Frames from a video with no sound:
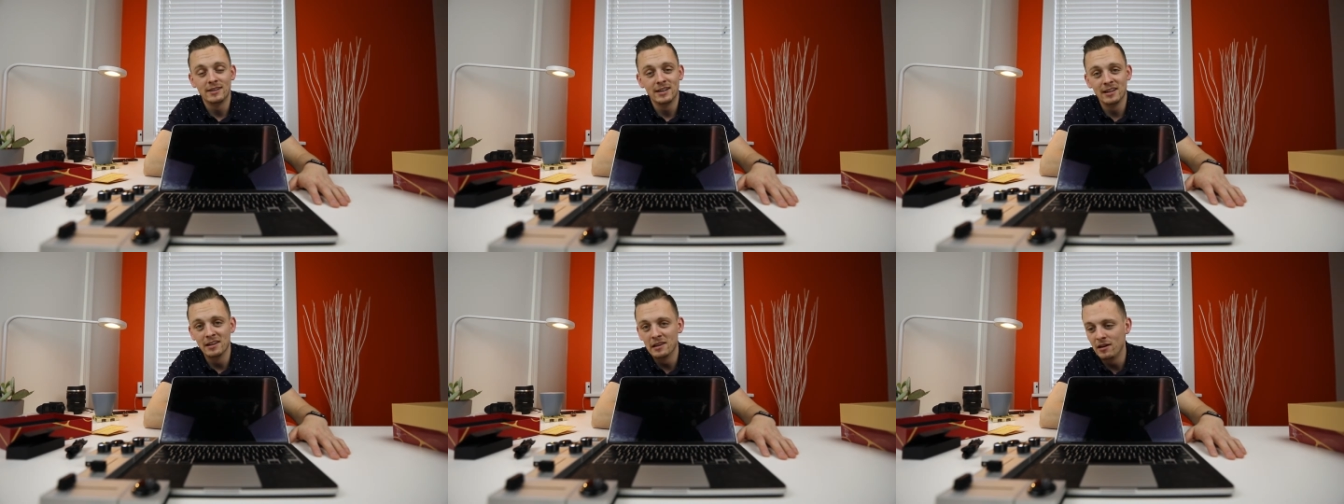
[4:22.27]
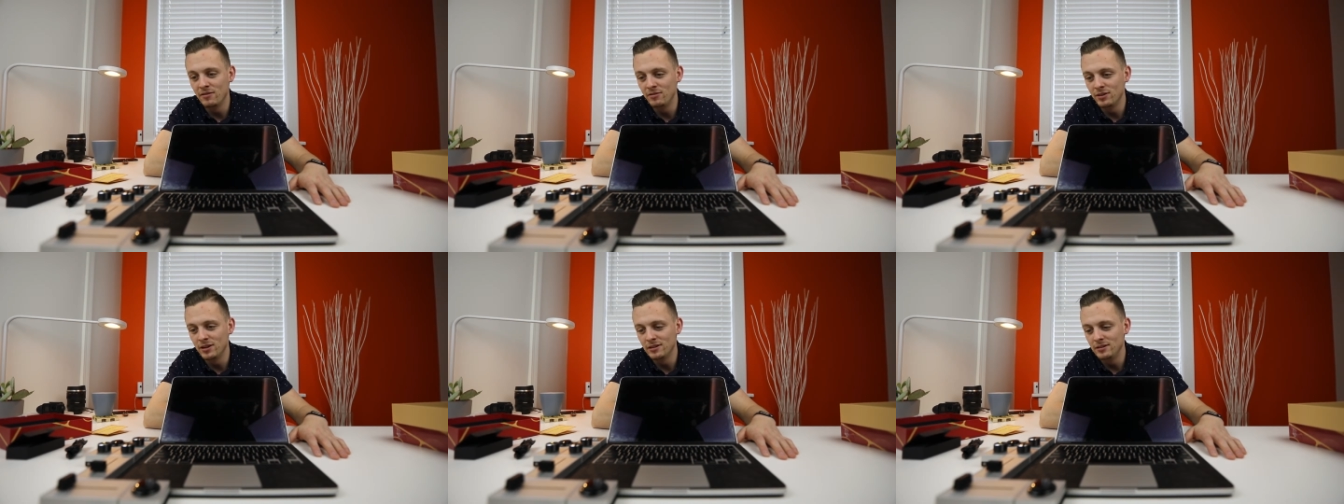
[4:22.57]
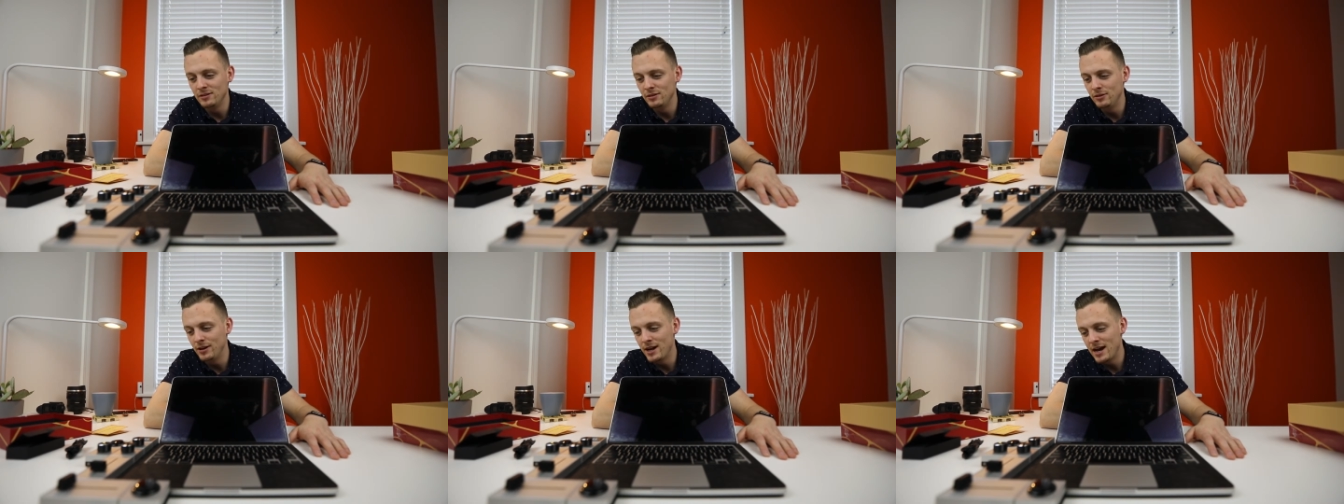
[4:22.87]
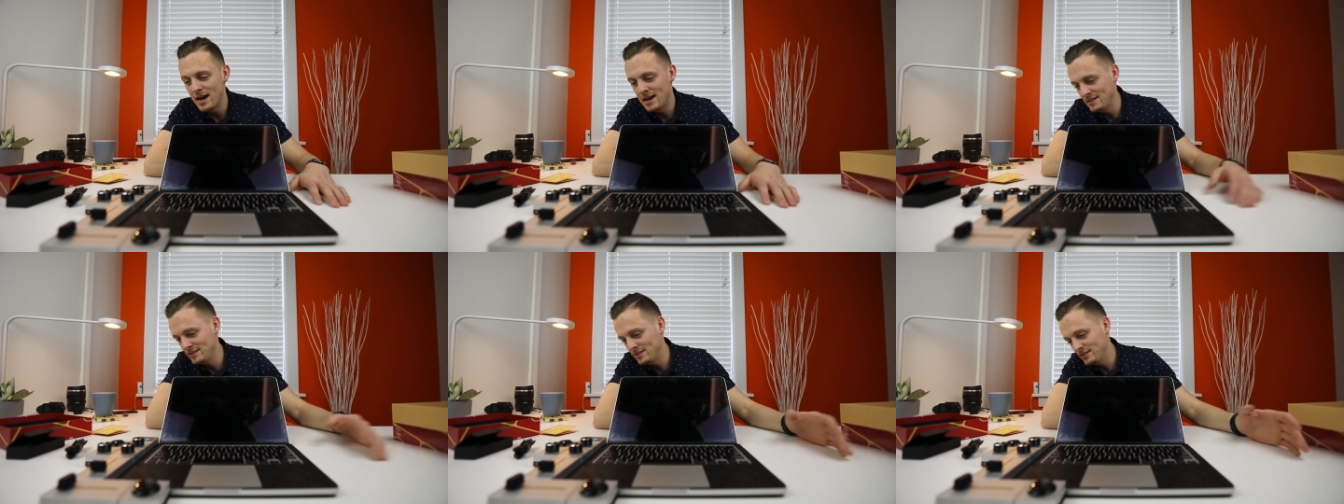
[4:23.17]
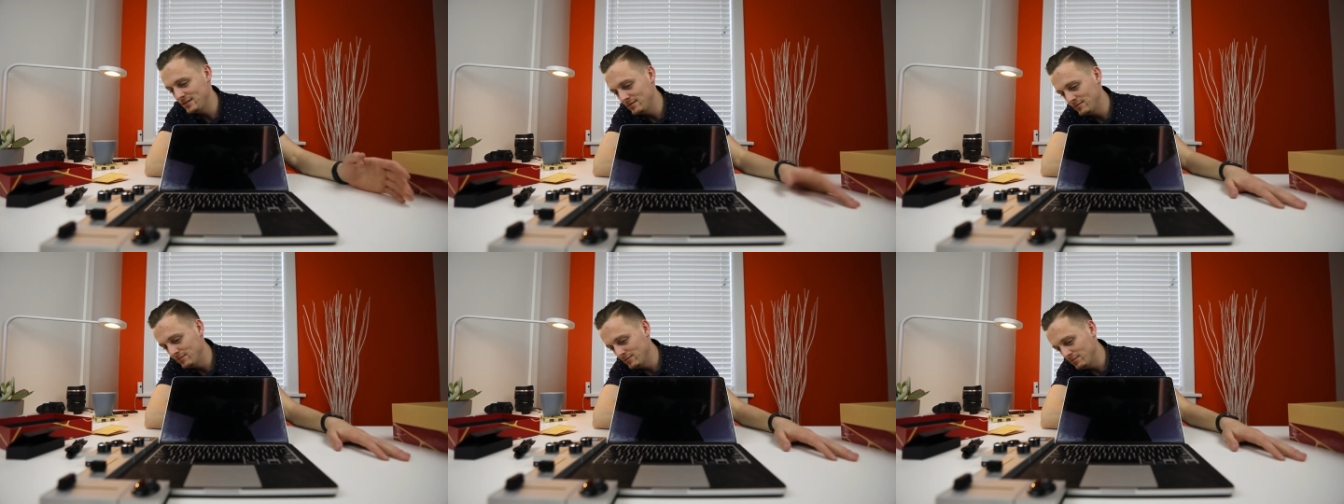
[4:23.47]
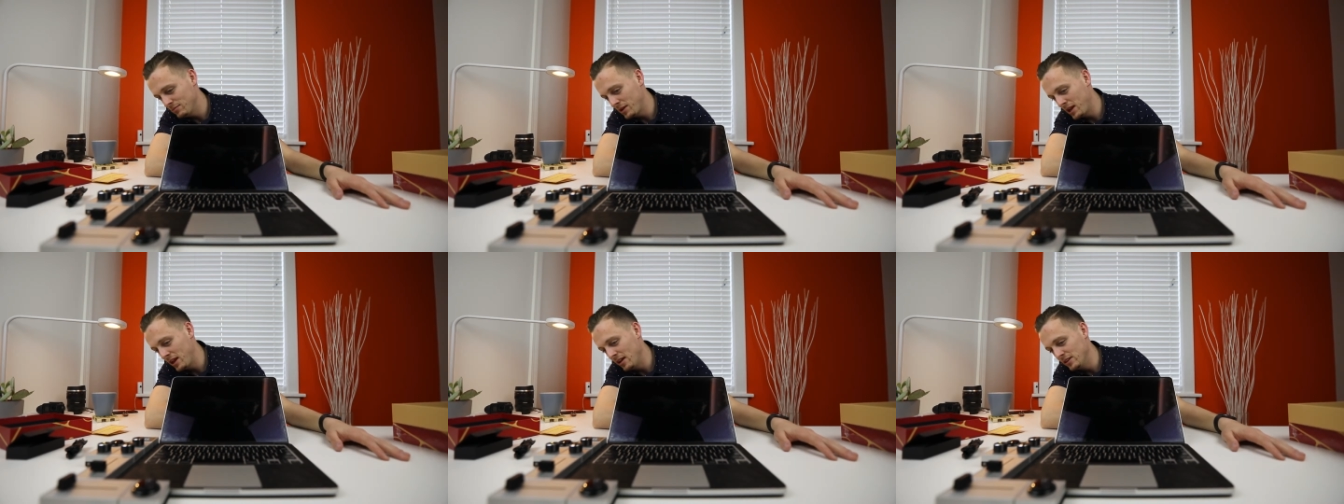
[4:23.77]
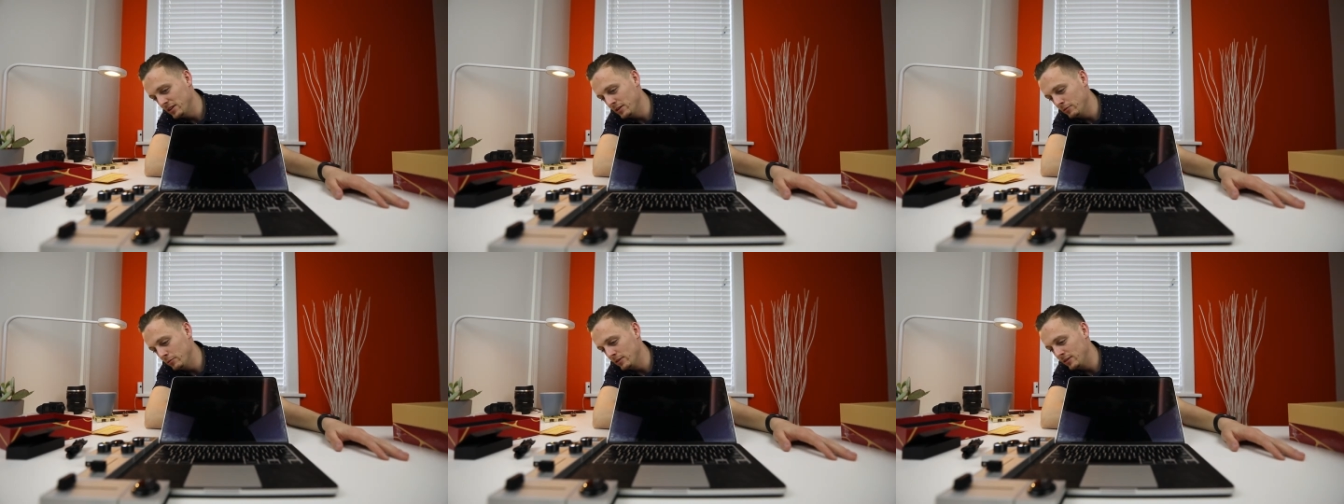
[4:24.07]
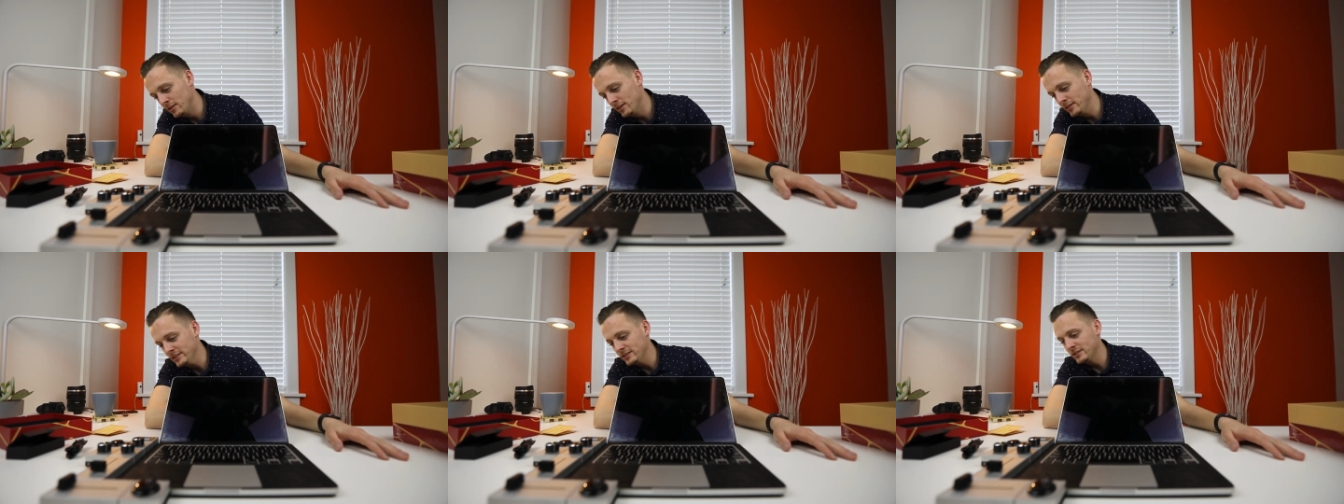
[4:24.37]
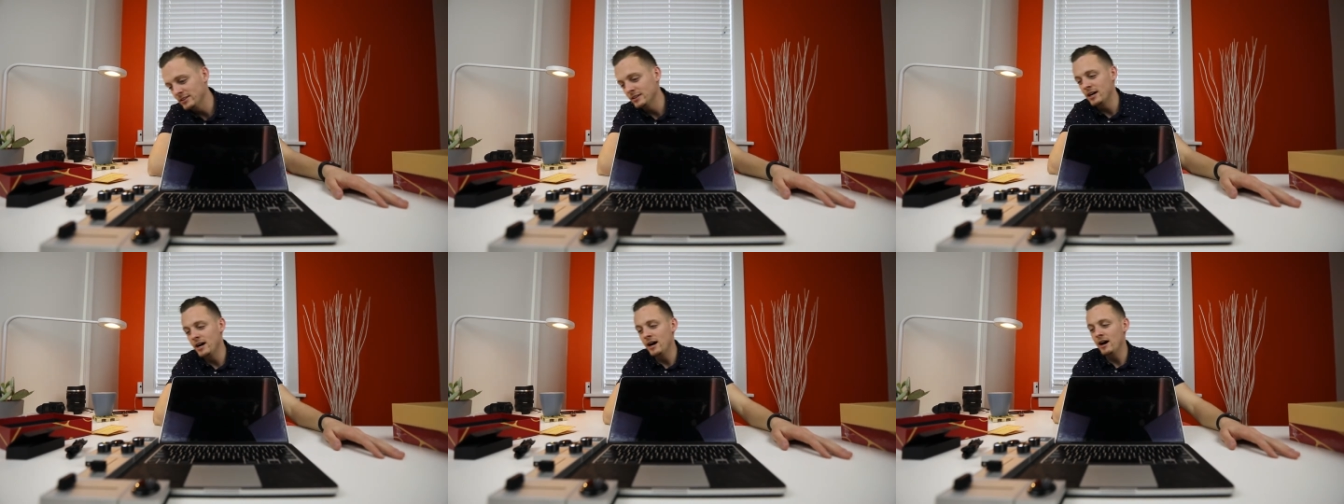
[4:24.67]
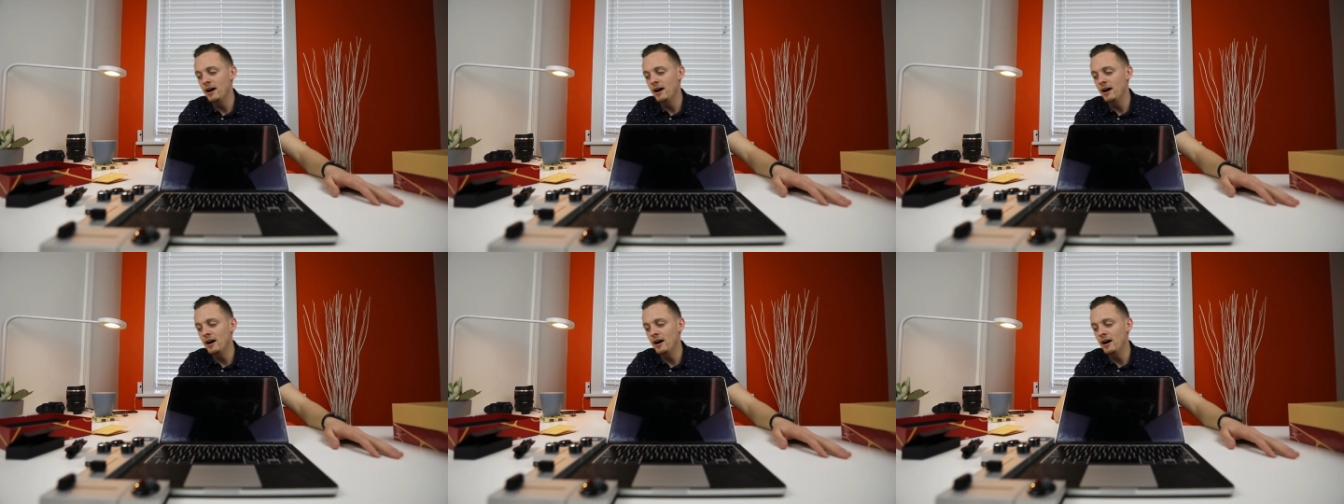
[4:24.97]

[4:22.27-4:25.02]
I love it. You guys killed it with this.